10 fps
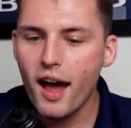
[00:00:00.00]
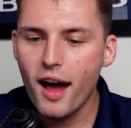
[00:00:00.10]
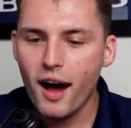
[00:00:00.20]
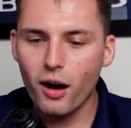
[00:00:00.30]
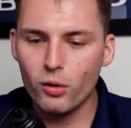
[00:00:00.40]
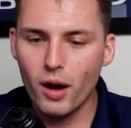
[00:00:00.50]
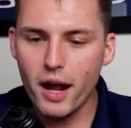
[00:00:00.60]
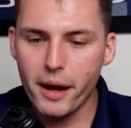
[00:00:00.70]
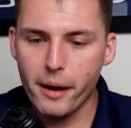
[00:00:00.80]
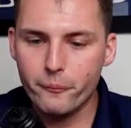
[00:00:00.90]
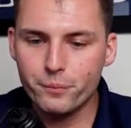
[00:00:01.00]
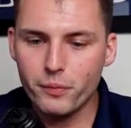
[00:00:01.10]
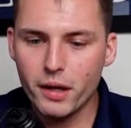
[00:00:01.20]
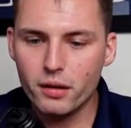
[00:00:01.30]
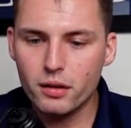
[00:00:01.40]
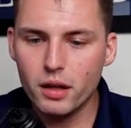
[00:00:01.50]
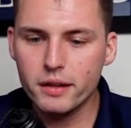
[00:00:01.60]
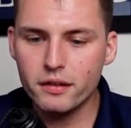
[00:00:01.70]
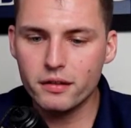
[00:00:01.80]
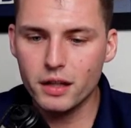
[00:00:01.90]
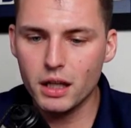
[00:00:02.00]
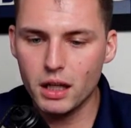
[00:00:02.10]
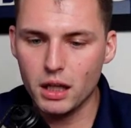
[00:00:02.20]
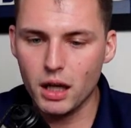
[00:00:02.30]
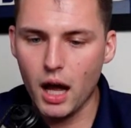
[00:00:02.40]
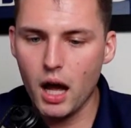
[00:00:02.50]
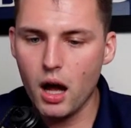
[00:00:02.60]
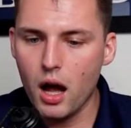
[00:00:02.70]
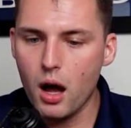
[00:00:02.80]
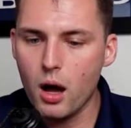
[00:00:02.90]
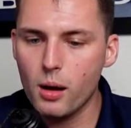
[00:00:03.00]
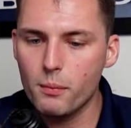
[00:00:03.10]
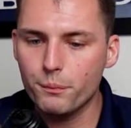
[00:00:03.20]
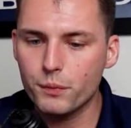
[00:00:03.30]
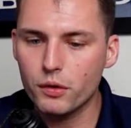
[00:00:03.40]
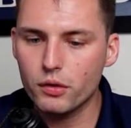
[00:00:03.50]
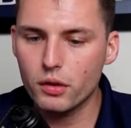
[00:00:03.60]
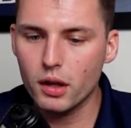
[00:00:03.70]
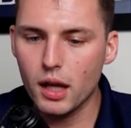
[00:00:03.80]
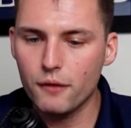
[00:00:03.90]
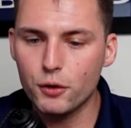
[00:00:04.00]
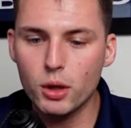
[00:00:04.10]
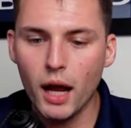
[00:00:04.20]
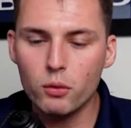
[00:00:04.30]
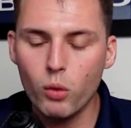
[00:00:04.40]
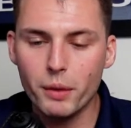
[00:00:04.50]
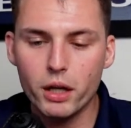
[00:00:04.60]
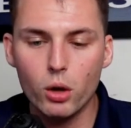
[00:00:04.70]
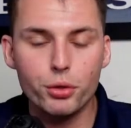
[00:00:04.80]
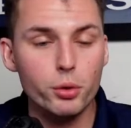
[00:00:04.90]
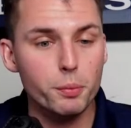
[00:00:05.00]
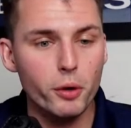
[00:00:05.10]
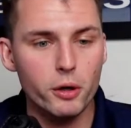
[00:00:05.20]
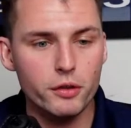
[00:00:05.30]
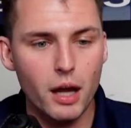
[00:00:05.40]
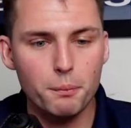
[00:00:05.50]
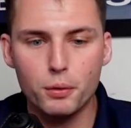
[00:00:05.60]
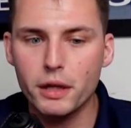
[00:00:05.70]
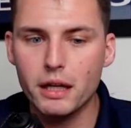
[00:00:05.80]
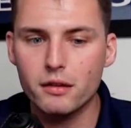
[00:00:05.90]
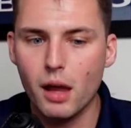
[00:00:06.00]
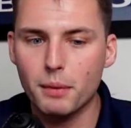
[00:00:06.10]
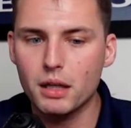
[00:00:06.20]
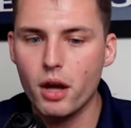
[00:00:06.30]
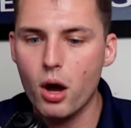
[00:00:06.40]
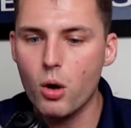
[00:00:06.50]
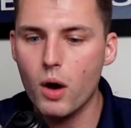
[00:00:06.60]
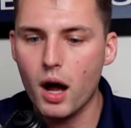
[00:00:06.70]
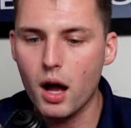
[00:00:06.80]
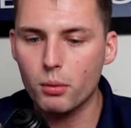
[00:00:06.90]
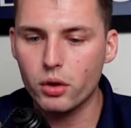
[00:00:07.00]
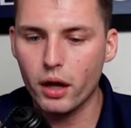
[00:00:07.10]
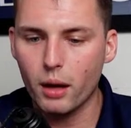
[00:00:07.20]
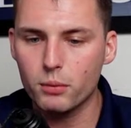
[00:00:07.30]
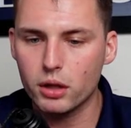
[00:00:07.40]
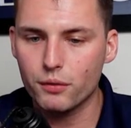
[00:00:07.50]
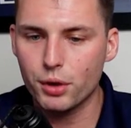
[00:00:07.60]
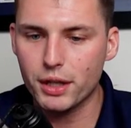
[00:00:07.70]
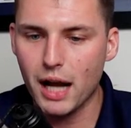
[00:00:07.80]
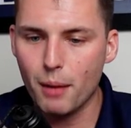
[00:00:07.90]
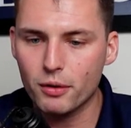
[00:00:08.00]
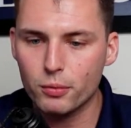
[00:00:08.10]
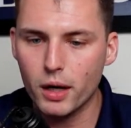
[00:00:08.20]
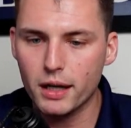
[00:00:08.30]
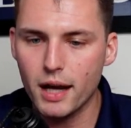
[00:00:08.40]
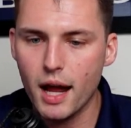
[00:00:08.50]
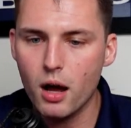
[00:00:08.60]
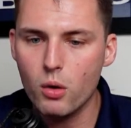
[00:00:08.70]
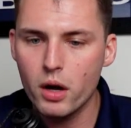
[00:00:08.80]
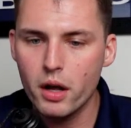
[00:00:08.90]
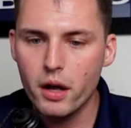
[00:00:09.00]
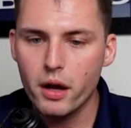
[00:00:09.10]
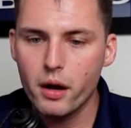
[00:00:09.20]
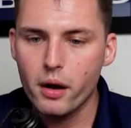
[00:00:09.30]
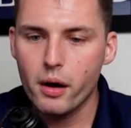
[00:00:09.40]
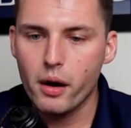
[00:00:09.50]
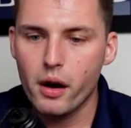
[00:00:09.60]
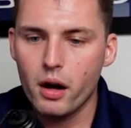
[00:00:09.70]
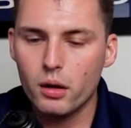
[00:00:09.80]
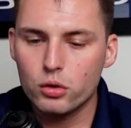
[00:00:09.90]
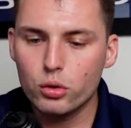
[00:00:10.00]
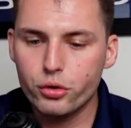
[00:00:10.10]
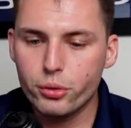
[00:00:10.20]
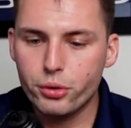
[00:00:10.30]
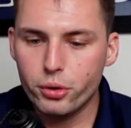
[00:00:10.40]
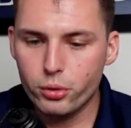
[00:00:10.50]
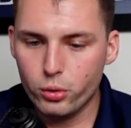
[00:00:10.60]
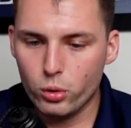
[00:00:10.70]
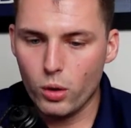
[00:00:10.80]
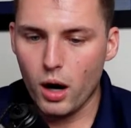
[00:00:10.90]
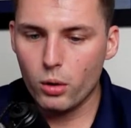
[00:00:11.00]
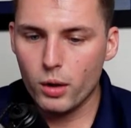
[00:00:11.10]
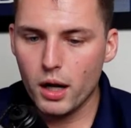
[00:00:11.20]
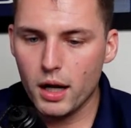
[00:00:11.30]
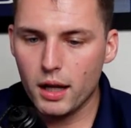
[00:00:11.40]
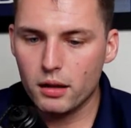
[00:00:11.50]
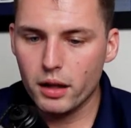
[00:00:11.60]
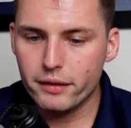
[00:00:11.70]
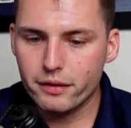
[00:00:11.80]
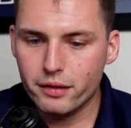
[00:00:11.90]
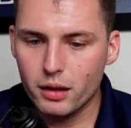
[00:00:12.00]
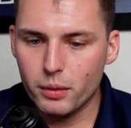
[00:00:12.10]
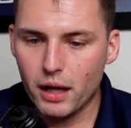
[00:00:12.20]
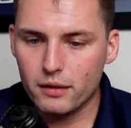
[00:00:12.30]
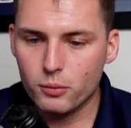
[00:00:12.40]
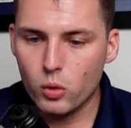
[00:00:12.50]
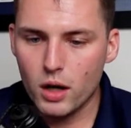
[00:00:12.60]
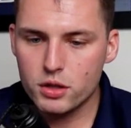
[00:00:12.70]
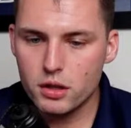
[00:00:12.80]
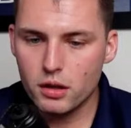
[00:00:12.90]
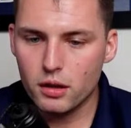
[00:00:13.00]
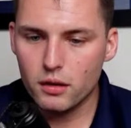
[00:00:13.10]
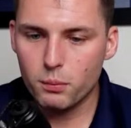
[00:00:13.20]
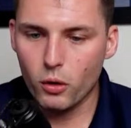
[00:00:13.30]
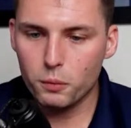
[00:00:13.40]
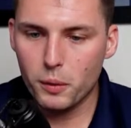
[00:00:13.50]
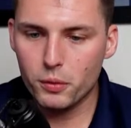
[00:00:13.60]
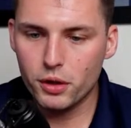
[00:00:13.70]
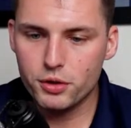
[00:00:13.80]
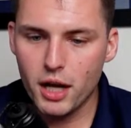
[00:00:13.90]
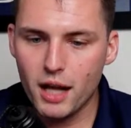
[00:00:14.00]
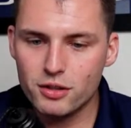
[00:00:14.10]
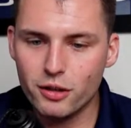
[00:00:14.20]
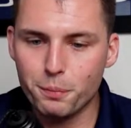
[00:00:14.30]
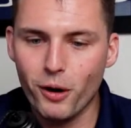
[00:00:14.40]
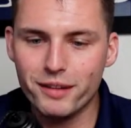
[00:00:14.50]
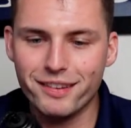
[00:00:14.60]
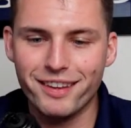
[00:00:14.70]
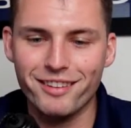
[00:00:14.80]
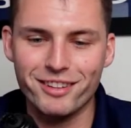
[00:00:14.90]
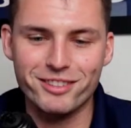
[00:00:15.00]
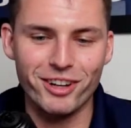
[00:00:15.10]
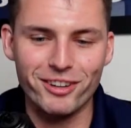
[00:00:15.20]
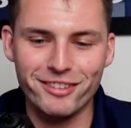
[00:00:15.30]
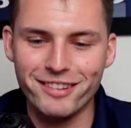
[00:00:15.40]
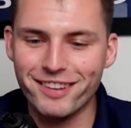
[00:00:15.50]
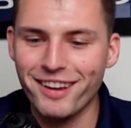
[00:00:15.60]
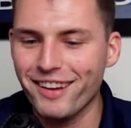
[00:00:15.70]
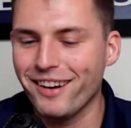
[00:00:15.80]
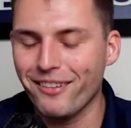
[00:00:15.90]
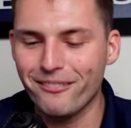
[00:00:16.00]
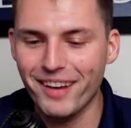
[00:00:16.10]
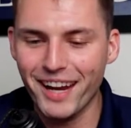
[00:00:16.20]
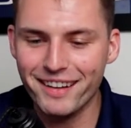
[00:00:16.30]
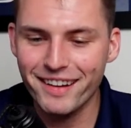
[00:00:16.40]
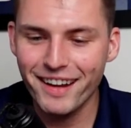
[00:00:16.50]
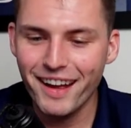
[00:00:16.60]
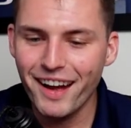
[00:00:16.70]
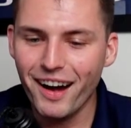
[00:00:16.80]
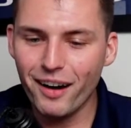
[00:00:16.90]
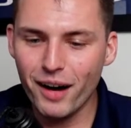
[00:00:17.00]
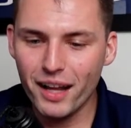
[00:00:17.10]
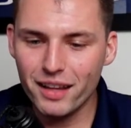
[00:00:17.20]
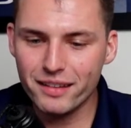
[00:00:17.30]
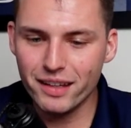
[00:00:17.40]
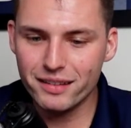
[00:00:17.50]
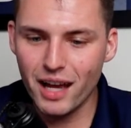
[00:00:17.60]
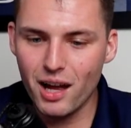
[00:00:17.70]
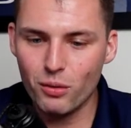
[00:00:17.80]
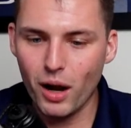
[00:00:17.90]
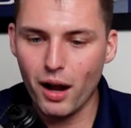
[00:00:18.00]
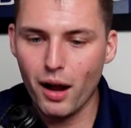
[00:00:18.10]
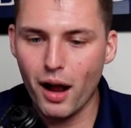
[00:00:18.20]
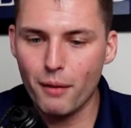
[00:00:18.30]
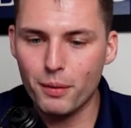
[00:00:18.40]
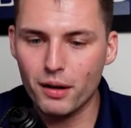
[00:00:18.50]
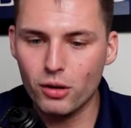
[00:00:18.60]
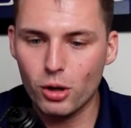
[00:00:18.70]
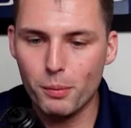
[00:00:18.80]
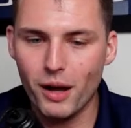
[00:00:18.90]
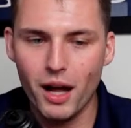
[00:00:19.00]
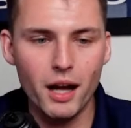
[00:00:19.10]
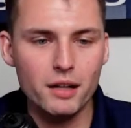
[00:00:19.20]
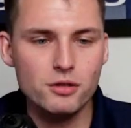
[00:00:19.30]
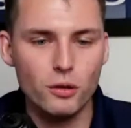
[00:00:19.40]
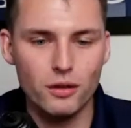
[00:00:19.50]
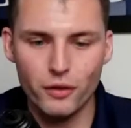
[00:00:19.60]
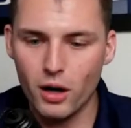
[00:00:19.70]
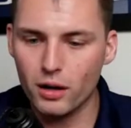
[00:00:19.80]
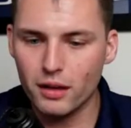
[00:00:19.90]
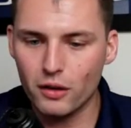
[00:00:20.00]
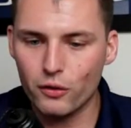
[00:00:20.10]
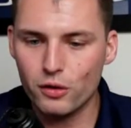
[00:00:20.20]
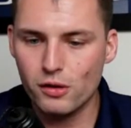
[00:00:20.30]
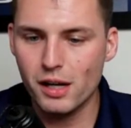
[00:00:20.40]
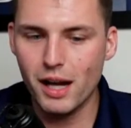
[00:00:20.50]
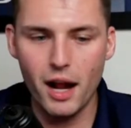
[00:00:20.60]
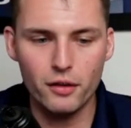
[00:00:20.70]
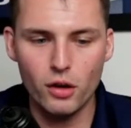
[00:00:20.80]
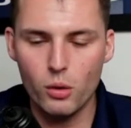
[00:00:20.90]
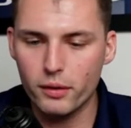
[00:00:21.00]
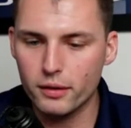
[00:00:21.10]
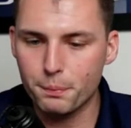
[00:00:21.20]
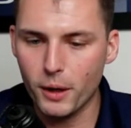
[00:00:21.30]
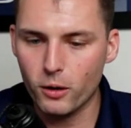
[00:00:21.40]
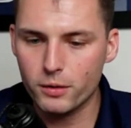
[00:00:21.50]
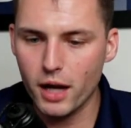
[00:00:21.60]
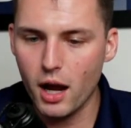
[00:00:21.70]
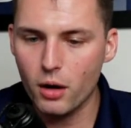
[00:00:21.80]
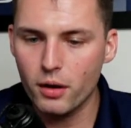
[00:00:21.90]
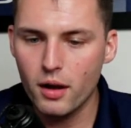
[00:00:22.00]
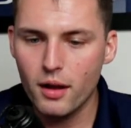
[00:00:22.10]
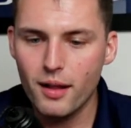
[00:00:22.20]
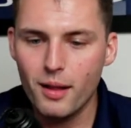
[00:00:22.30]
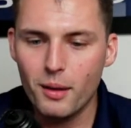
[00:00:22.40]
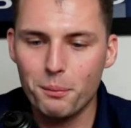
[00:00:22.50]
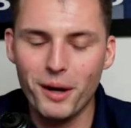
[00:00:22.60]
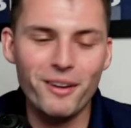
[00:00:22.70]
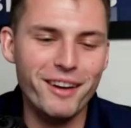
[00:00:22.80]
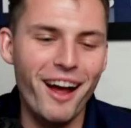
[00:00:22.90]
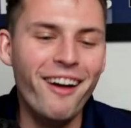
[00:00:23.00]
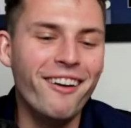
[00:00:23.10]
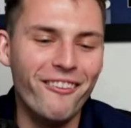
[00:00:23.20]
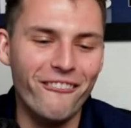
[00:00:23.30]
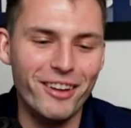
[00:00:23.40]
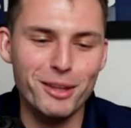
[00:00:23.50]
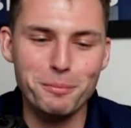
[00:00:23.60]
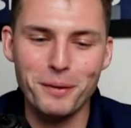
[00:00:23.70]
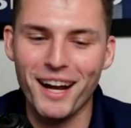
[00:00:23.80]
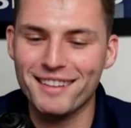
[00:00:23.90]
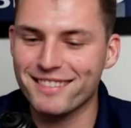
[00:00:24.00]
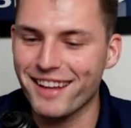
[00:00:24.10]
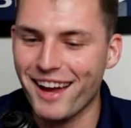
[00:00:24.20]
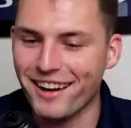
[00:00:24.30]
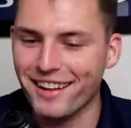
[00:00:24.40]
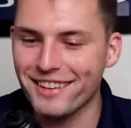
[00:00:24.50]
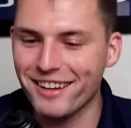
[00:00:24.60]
All right. Let's see. Um, if you guys want me to go through the players again, please let me know. Uh, I'm looking through the comments right now. Do, do, do. All right. Let's see. We got some questions. Most people in the chat just bought Steeler jerseys. Oh, man. All right, let's get down. Uh, I've been a little bit behind. Joseph R., thanks for tuning in. As always, bear down. Bear down with your pants down. I love